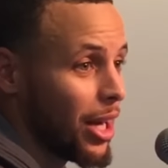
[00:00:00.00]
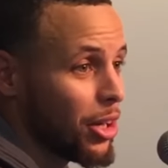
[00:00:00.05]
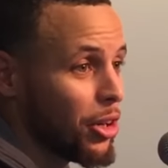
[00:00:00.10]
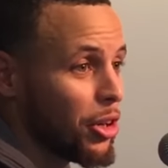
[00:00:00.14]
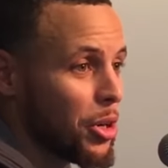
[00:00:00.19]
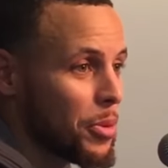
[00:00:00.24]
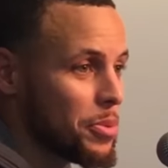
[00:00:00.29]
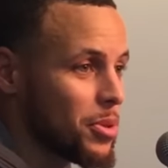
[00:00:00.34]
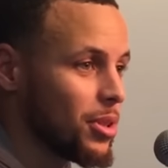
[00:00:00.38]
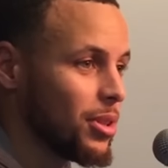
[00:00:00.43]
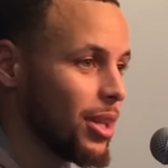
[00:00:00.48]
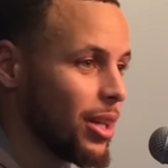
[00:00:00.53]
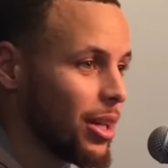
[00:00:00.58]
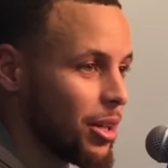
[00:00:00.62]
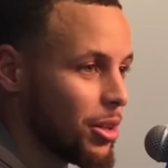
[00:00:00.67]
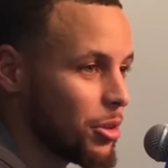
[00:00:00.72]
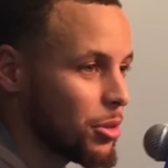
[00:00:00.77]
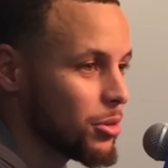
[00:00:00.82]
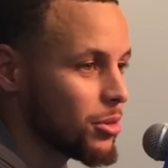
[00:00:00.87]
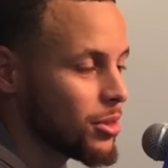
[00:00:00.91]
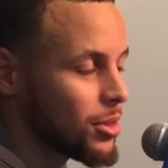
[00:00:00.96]
We had our ups and
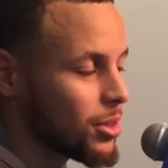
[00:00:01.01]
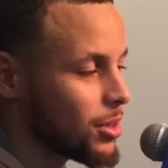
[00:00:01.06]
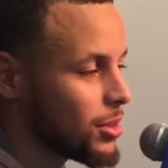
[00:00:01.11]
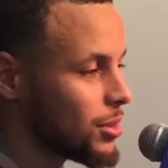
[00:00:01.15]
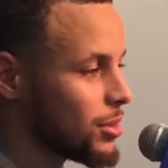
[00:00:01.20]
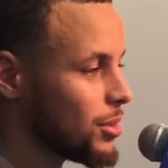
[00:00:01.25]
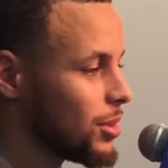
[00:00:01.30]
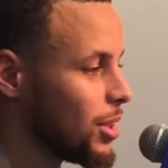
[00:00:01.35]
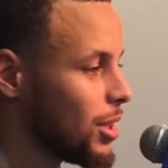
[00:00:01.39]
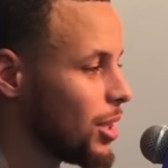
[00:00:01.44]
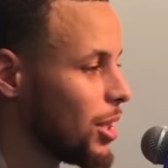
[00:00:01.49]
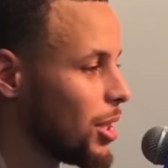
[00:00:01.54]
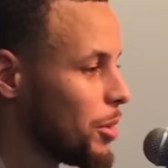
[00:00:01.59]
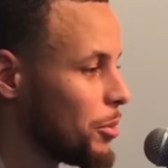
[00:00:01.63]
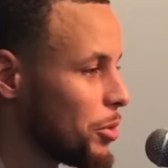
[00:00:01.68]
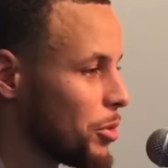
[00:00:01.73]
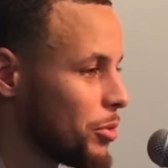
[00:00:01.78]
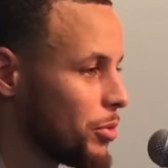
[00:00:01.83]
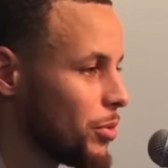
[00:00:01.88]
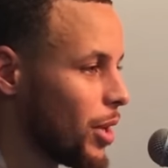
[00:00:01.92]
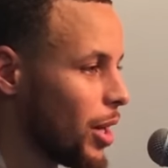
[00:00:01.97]
downs.
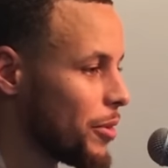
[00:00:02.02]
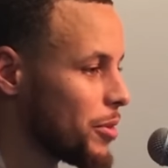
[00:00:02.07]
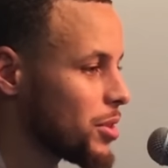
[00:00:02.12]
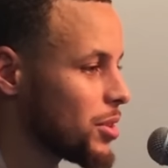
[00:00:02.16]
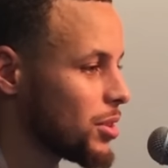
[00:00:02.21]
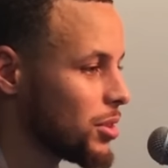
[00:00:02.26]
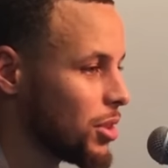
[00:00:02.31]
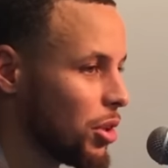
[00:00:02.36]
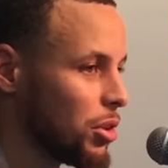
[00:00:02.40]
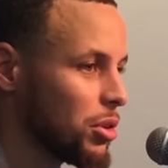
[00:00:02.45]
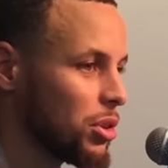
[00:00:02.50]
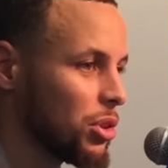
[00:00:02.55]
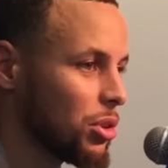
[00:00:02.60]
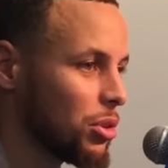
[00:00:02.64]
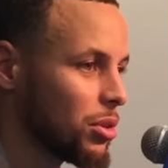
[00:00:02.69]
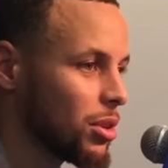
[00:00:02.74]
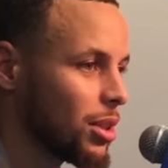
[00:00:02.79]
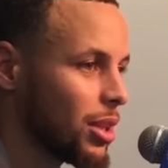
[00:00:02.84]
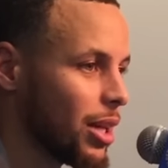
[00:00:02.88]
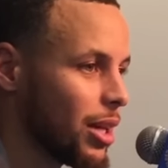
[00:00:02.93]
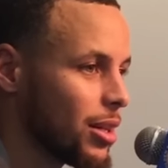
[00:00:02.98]
We've obviously
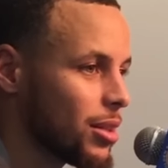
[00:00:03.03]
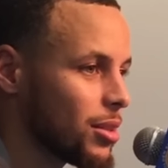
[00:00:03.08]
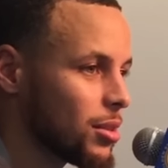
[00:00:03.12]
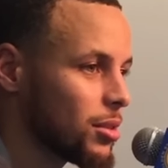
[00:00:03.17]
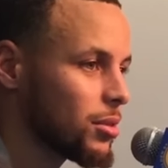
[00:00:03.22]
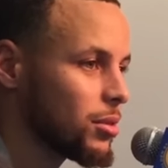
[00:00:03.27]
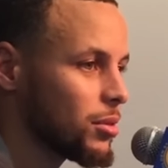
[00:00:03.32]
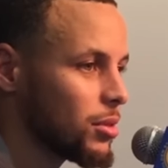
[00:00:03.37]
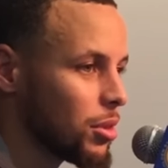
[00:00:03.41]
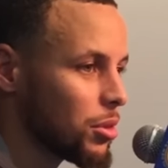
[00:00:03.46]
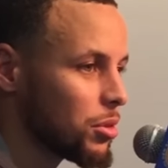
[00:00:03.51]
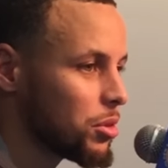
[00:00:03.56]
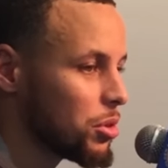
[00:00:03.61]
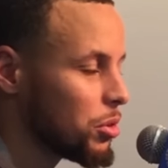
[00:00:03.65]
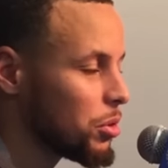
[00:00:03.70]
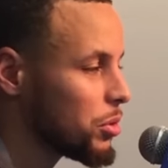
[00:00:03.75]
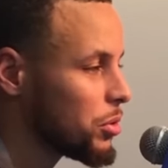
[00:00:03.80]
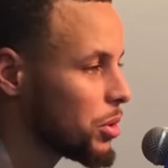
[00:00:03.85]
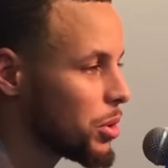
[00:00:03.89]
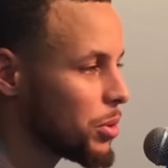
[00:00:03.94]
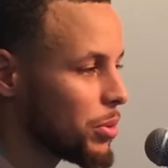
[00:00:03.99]
turned it on the last two
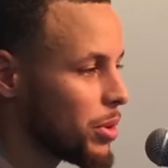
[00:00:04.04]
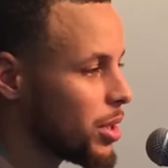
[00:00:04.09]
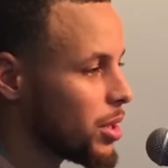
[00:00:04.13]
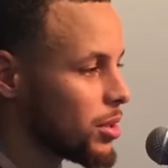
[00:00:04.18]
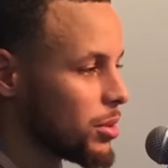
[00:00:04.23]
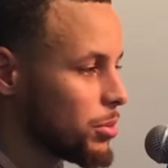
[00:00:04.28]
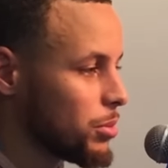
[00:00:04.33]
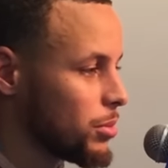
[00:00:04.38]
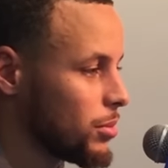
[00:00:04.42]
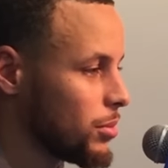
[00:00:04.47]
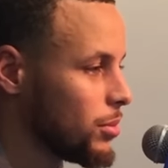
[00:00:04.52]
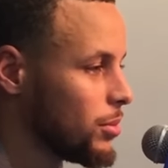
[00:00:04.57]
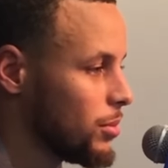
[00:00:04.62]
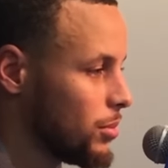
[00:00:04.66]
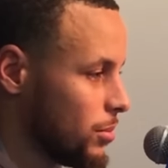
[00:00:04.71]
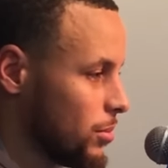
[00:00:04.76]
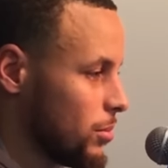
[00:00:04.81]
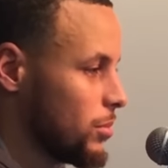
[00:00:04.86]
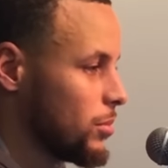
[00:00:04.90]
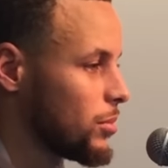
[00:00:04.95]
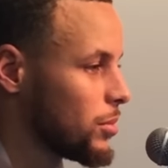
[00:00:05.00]
or three weeks.
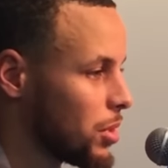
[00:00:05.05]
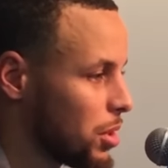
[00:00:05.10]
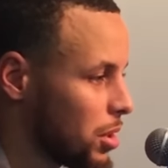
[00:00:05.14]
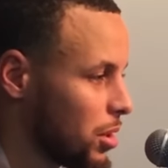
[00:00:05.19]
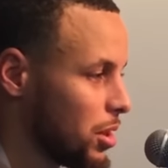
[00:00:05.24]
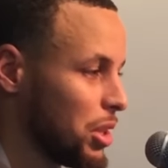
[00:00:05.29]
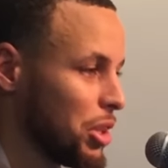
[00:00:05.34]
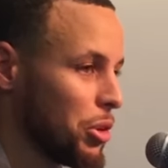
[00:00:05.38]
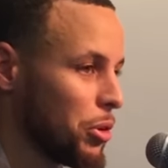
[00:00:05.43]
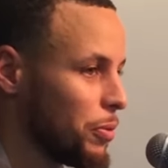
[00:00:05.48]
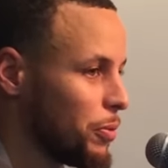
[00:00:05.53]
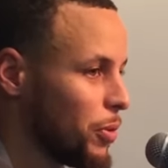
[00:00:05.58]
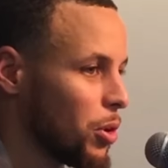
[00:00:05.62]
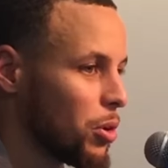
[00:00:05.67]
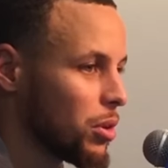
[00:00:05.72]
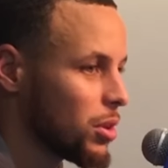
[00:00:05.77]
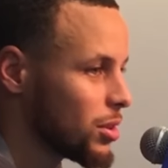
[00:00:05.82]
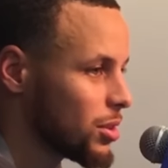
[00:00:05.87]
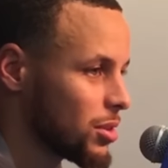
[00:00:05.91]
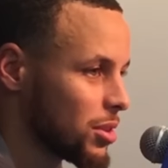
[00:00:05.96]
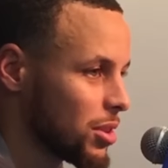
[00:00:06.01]
Clear
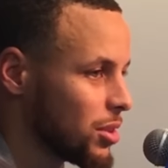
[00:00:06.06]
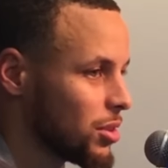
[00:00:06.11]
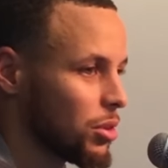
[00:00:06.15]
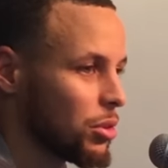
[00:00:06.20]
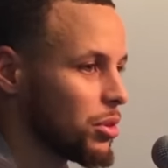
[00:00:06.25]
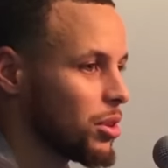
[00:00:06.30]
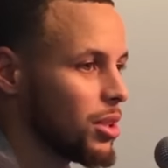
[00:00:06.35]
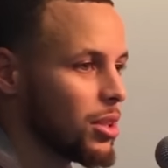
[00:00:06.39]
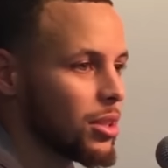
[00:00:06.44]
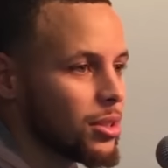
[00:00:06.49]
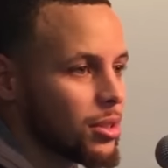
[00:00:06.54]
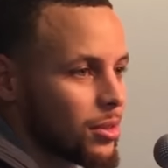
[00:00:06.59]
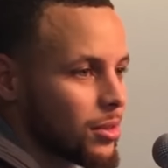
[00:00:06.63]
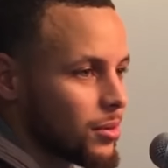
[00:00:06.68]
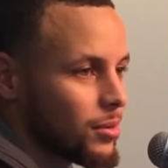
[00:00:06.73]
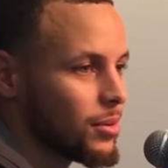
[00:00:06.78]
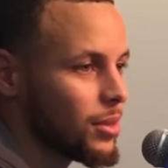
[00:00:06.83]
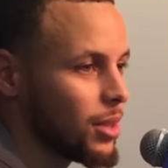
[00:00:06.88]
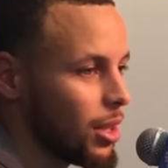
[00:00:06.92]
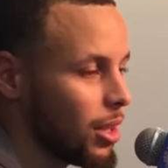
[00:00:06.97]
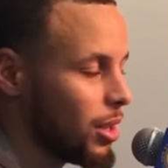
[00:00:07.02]
focus just on
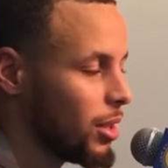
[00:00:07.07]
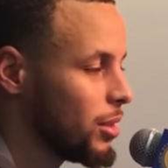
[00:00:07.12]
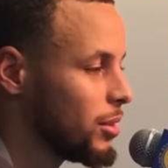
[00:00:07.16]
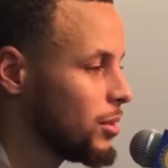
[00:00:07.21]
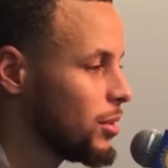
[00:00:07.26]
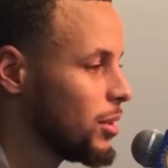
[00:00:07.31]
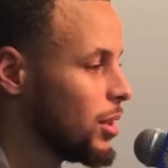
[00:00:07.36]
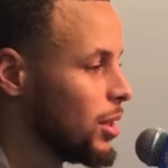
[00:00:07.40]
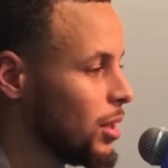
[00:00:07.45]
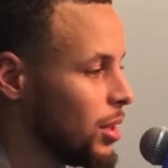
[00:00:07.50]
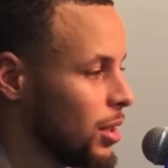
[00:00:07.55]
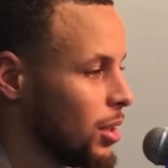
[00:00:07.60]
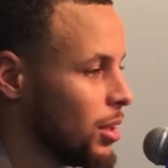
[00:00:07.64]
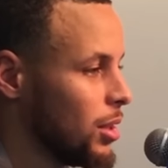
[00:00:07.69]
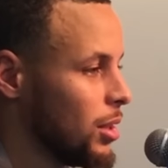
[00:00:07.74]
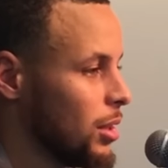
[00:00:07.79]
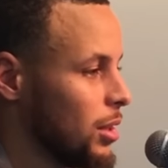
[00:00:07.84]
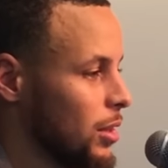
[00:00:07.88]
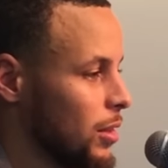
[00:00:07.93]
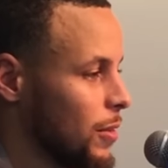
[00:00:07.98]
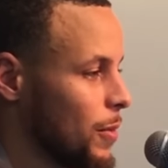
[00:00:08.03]
us, and
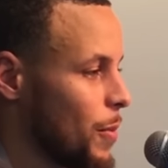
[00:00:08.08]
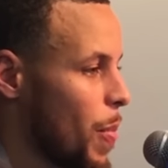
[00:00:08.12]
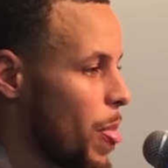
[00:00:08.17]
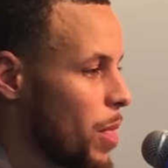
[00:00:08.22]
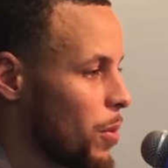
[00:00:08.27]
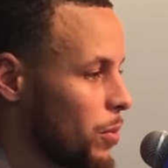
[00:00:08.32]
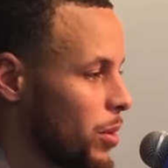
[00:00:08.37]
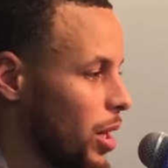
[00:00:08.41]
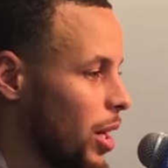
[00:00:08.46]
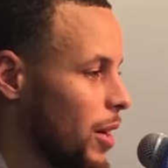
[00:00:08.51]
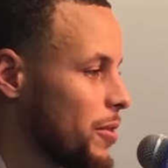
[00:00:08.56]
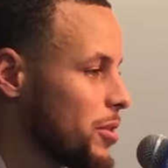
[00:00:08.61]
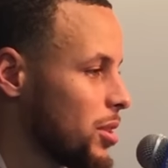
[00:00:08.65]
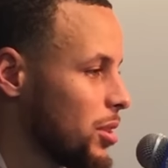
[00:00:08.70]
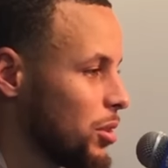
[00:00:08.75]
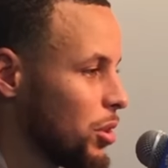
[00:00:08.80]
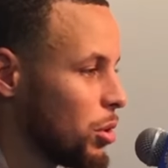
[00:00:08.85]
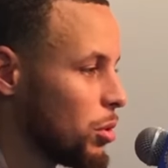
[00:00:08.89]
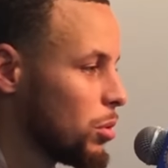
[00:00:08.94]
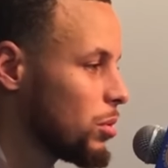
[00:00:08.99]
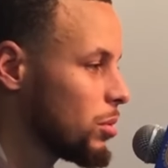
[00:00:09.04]
we
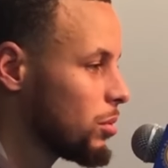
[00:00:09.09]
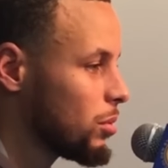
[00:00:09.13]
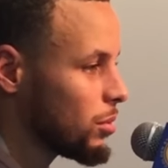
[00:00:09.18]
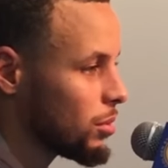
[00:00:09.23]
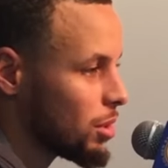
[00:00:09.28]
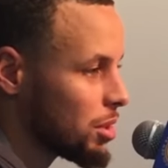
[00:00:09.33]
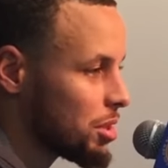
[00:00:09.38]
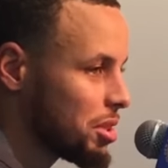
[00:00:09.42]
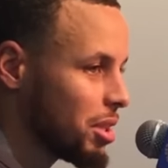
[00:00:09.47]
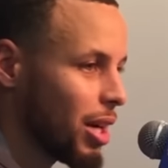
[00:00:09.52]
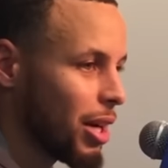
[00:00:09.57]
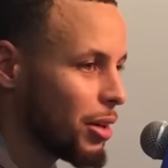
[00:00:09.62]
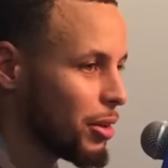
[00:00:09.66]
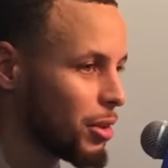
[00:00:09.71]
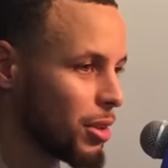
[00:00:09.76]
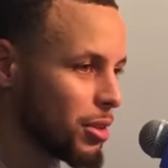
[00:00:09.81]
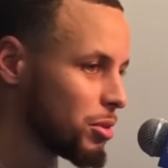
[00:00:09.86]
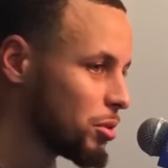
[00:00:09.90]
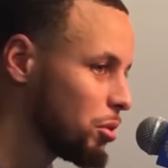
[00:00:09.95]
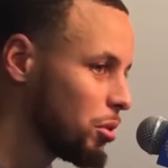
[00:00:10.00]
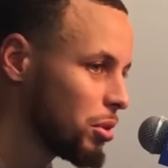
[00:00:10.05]
obviously know the
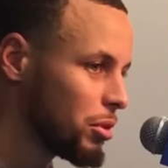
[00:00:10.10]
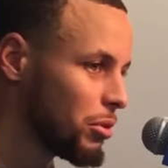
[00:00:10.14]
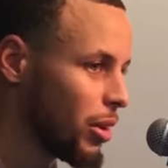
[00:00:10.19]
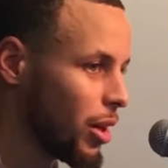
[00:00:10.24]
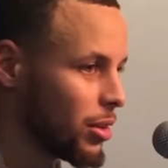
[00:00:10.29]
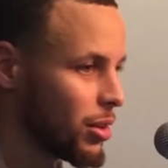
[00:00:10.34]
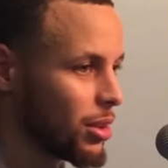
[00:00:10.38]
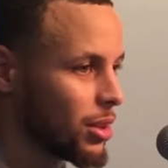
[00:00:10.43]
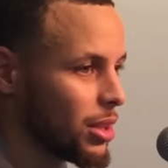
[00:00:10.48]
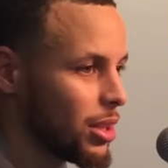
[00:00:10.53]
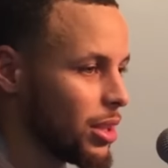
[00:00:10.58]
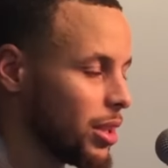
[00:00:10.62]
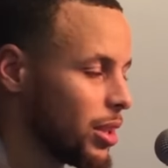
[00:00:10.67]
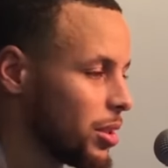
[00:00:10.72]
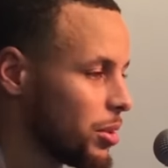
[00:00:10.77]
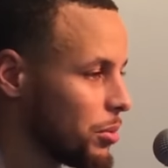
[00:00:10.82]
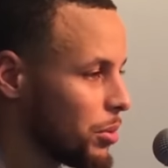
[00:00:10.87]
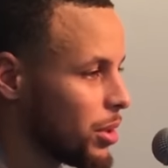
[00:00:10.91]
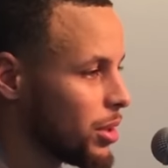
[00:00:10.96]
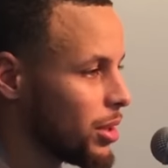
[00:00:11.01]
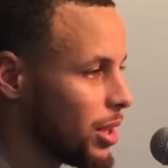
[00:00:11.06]
chatter that's going around the
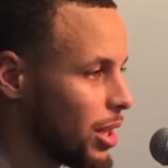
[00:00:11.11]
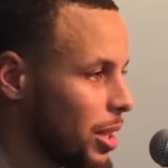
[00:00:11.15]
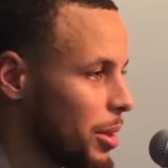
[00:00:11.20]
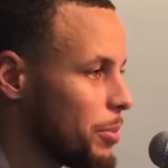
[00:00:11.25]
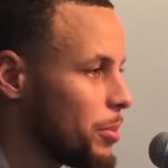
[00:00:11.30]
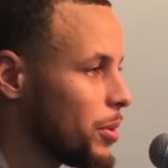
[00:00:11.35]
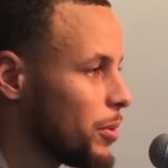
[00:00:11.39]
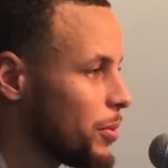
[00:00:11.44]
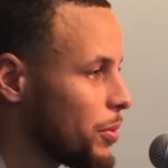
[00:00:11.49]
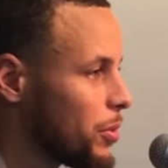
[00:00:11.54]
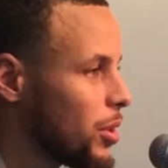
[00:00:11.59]
league and whatnot.